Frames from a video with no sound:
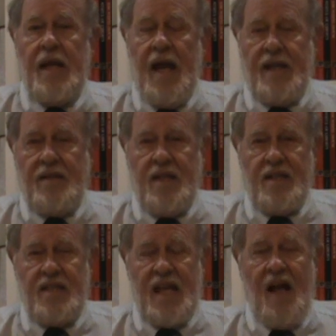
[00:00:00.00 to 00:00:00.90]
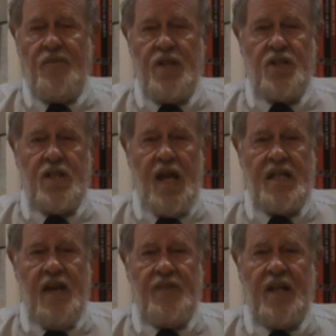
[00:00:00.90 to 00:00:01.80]
had salvaged the
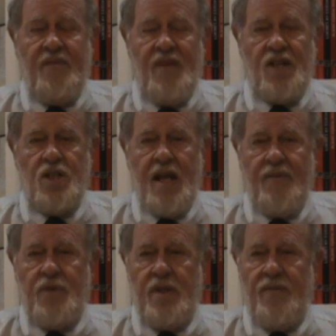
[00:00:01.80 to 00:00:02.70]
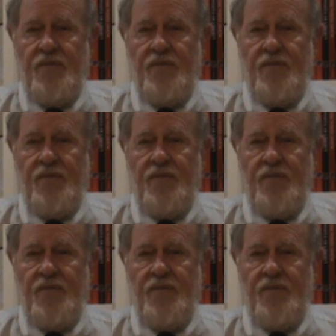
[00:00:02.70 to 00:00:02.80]
idea of a convention after the